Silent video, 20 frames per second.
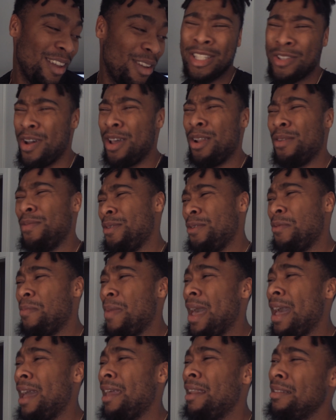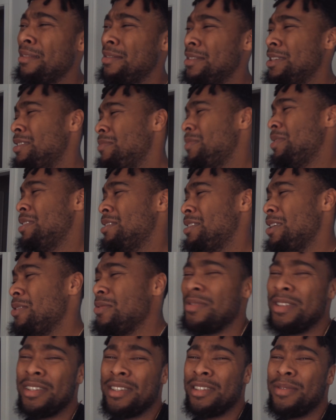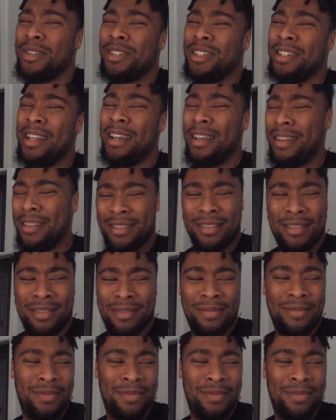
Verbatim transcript: So I don't feel bad. She's in Minnesota. This is what she does.